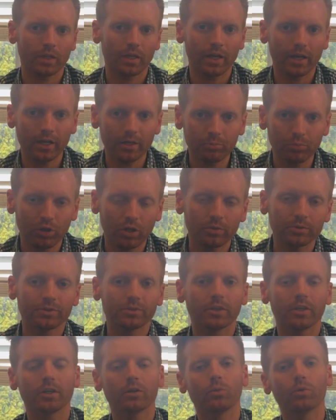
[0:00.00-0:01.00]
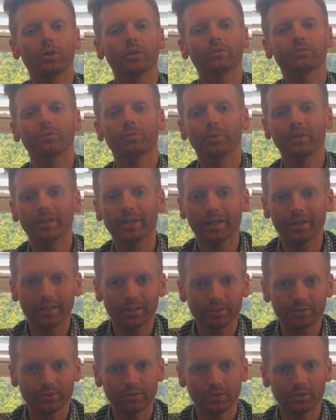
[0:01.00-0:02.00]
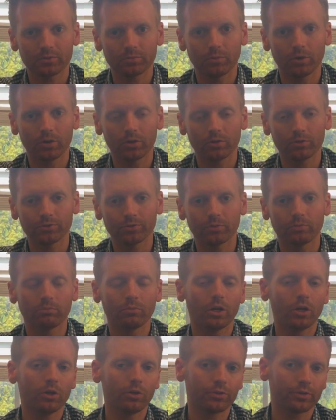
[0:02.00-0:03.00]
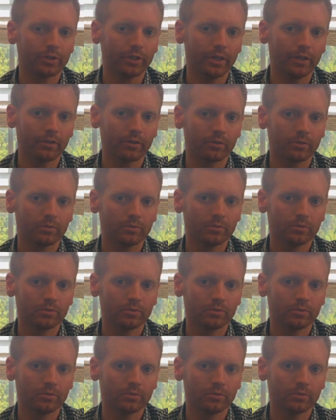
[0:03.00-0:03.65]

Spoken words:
I'd probably stay away from the 986 models altogether.